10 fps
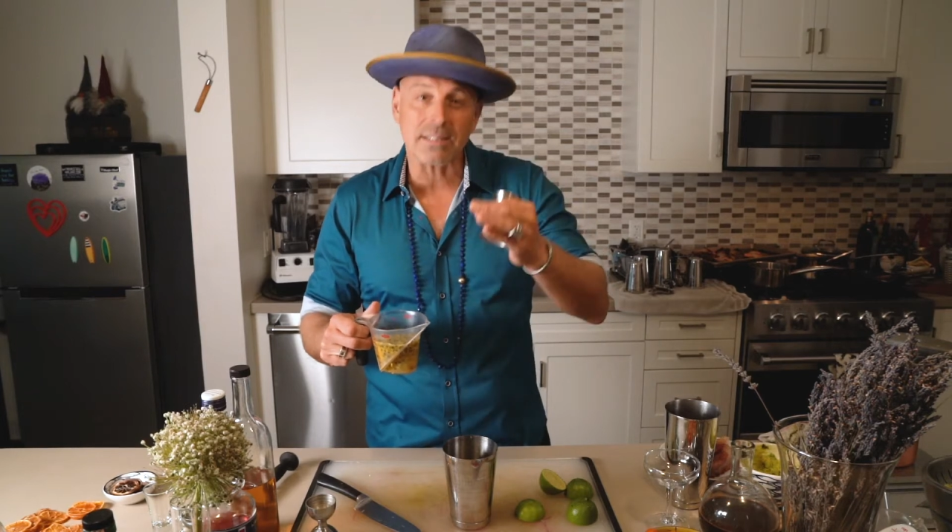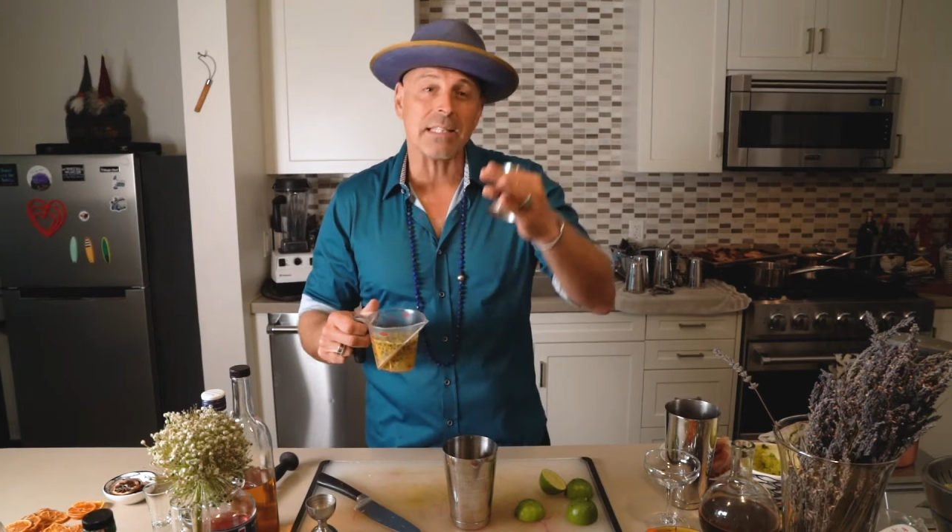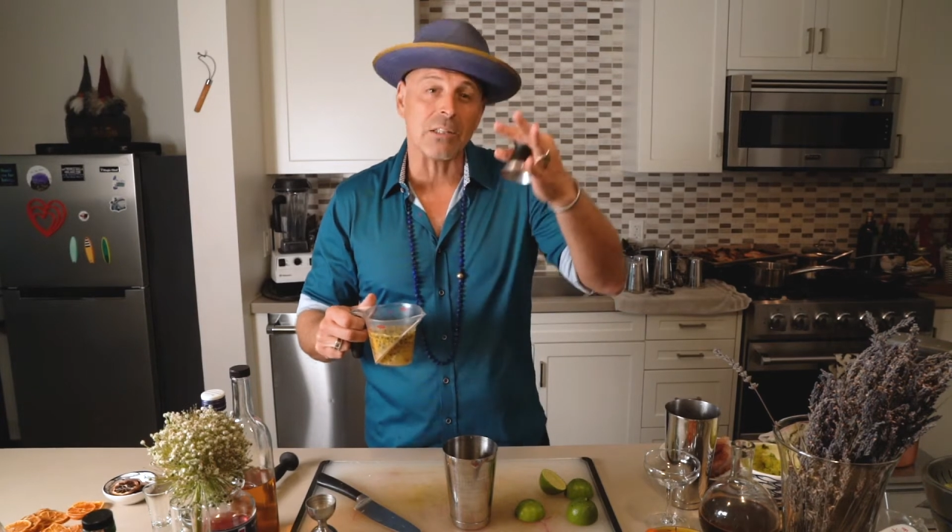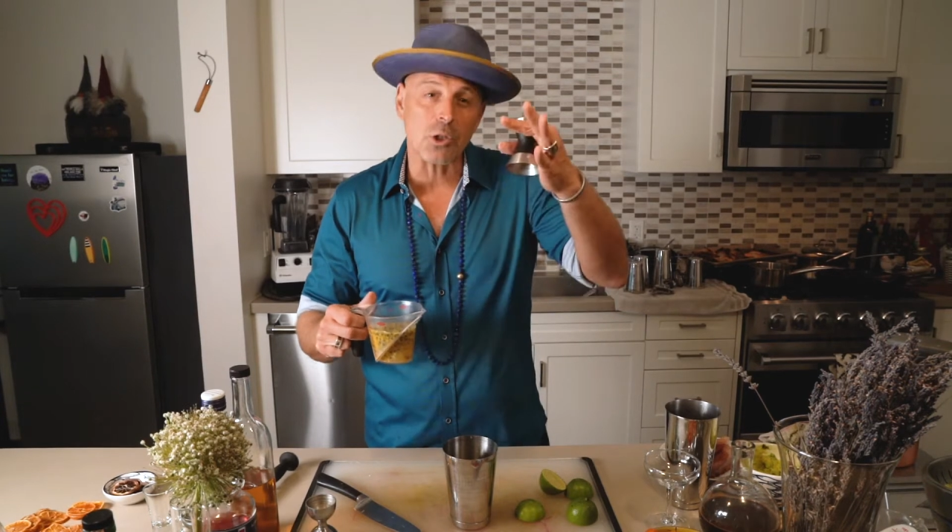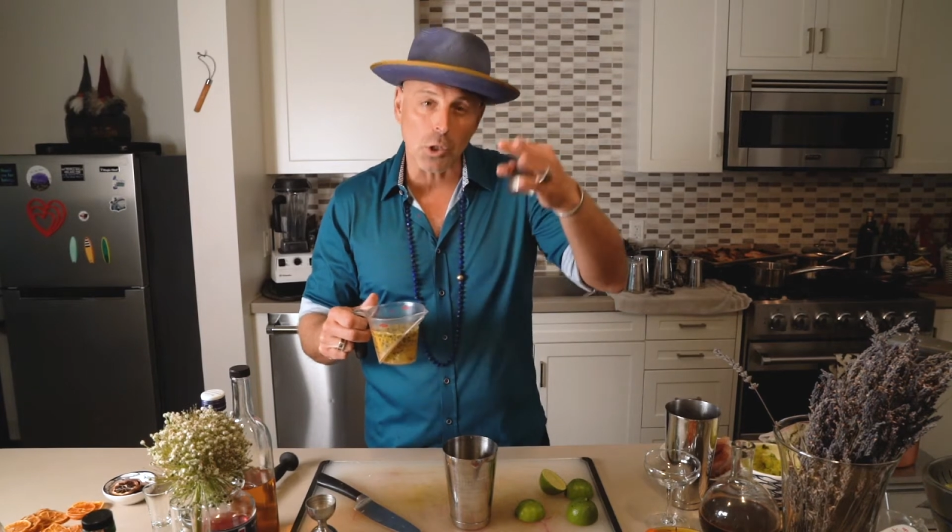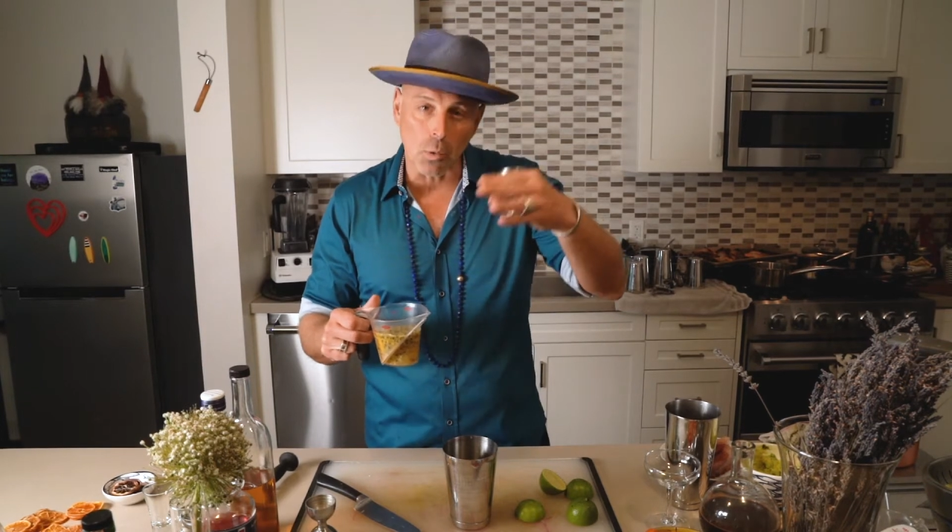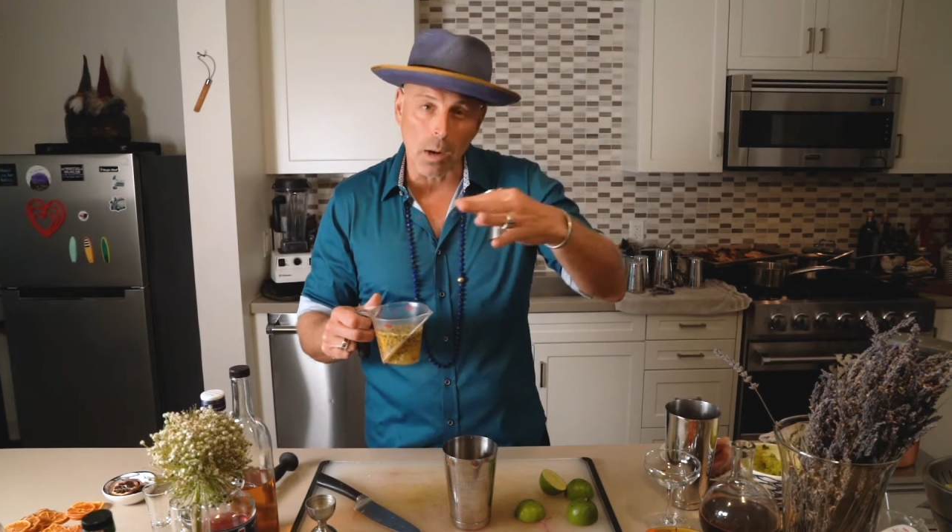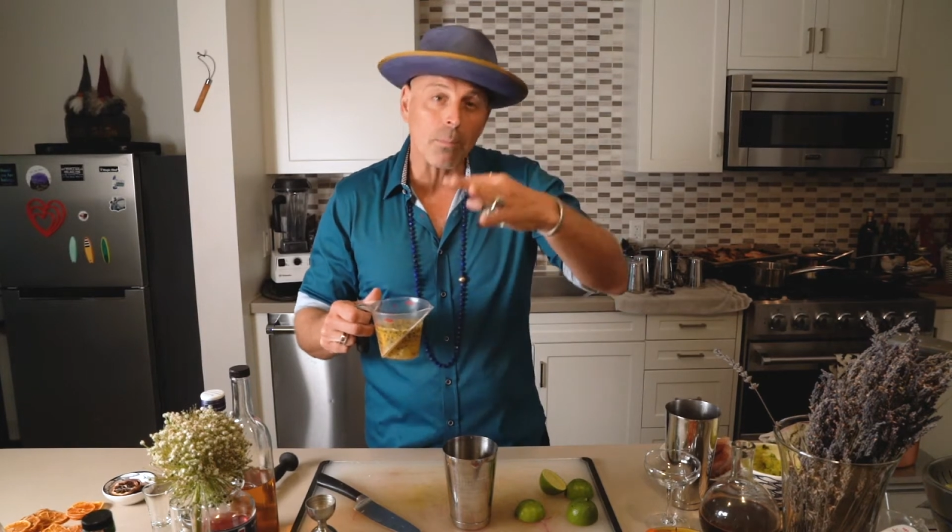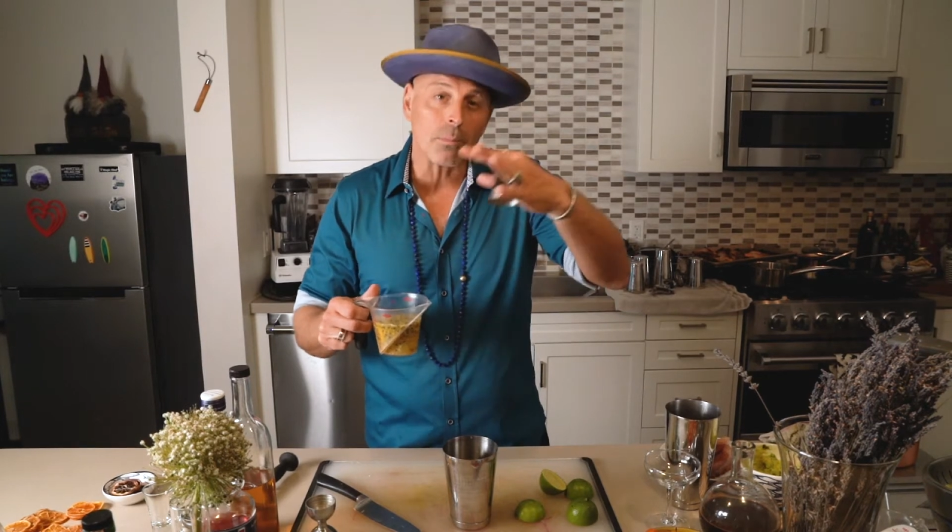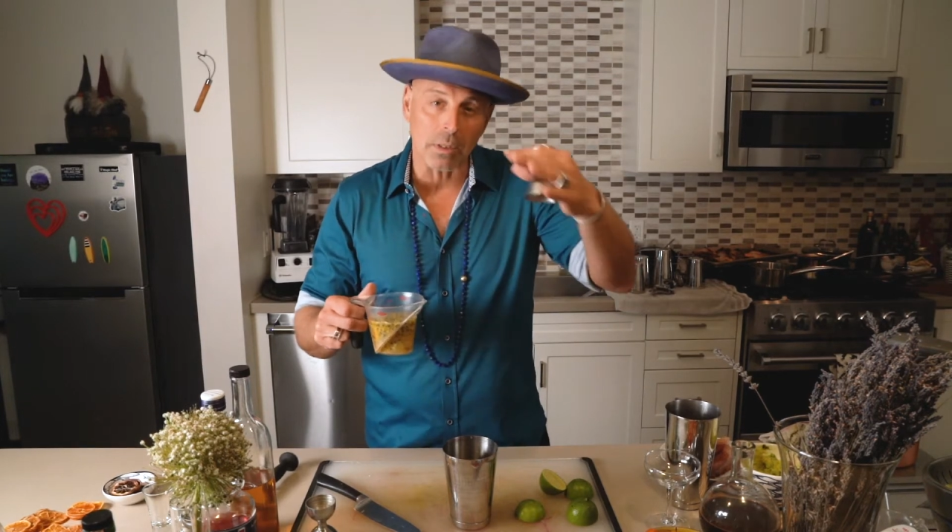seeds show
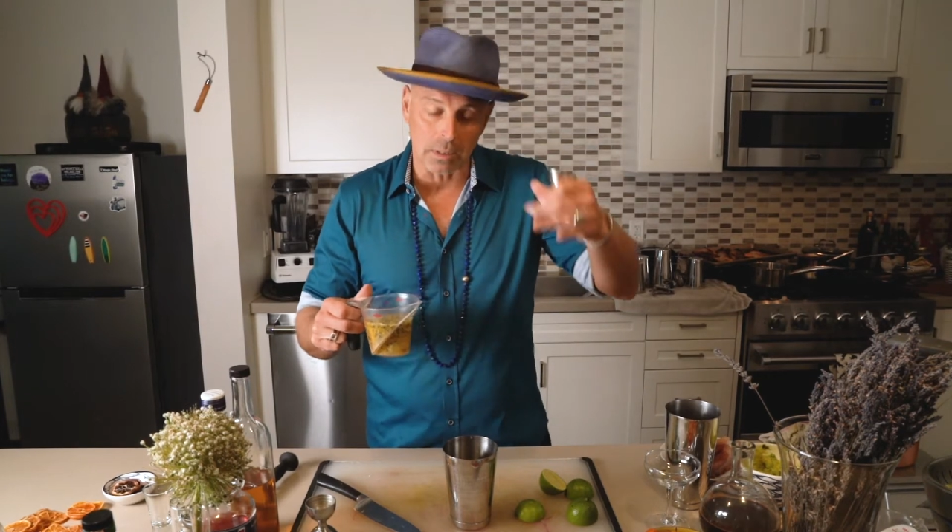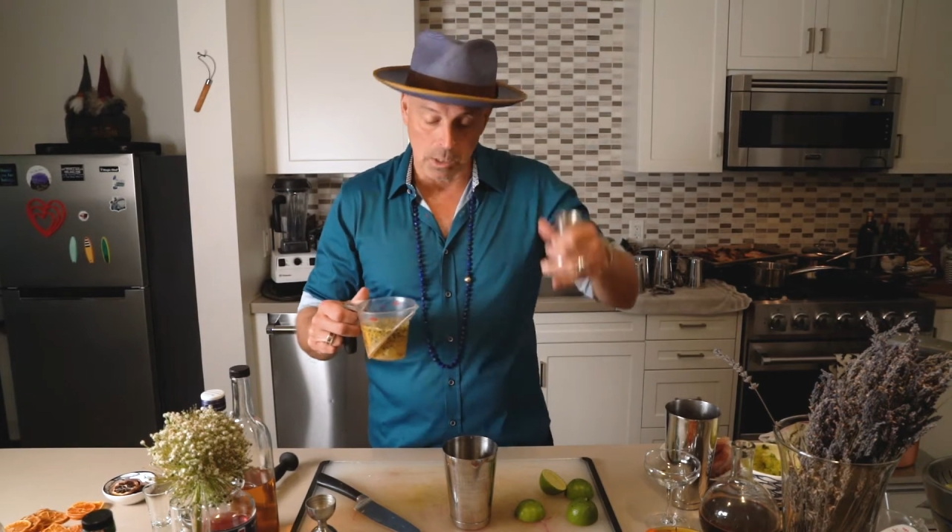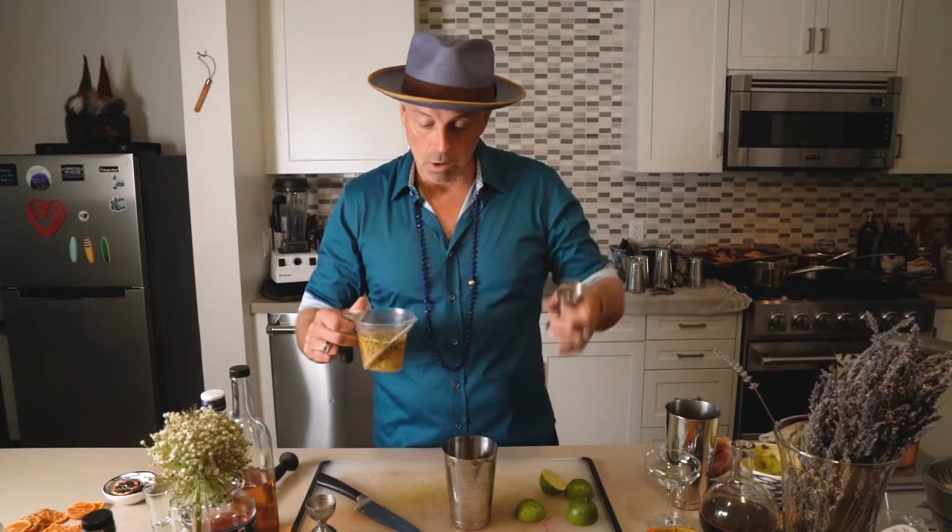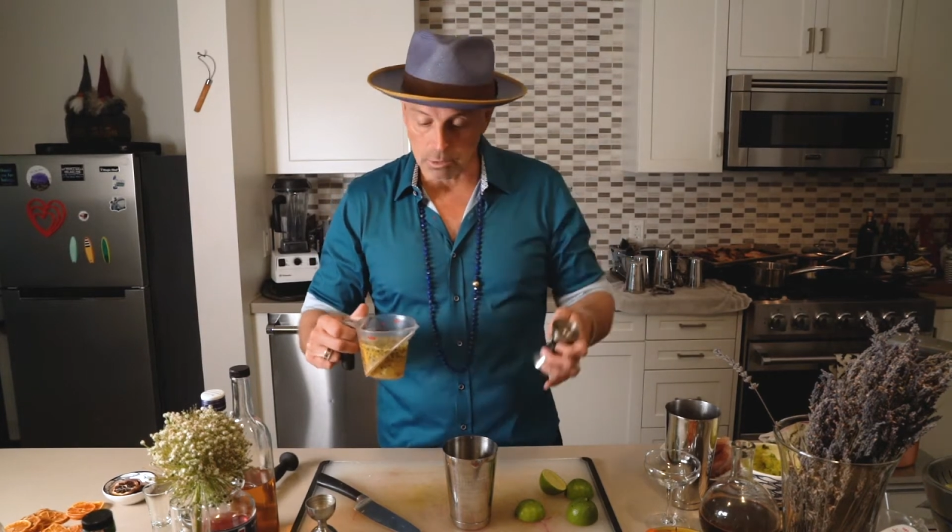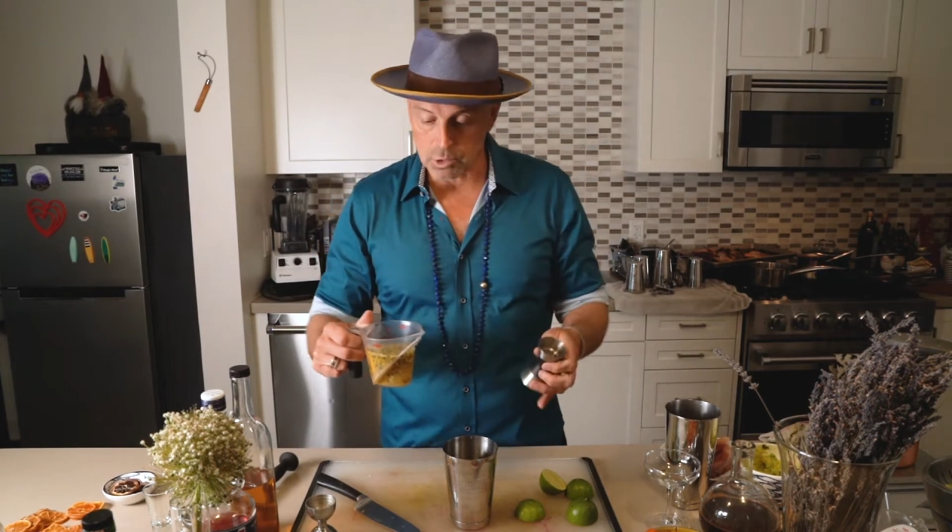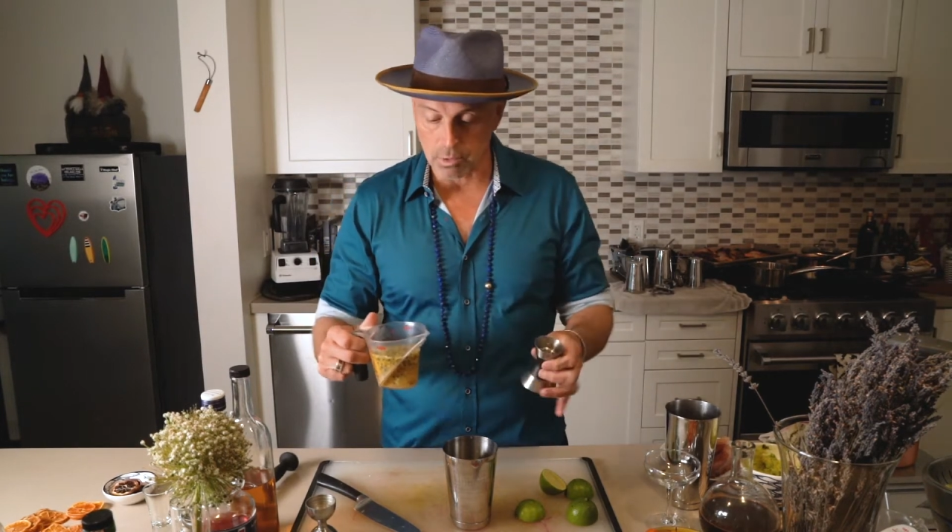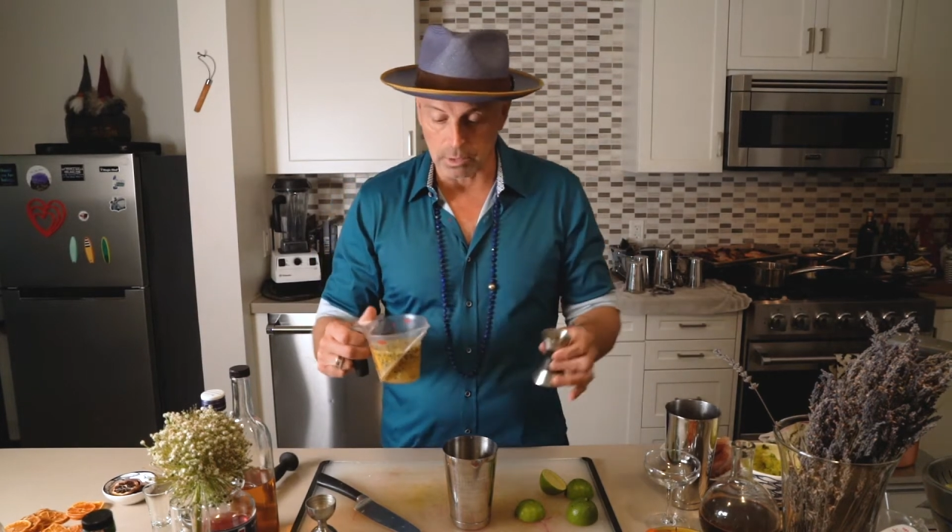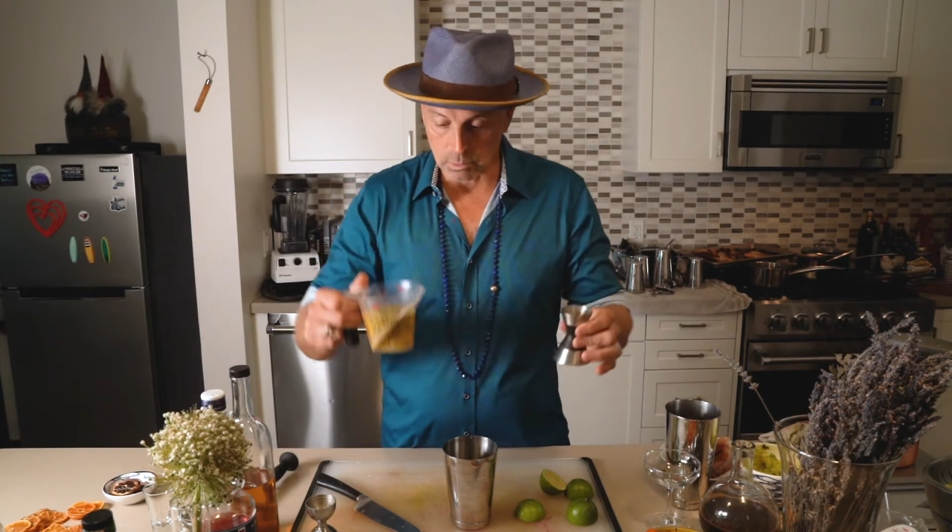up in the orange drink.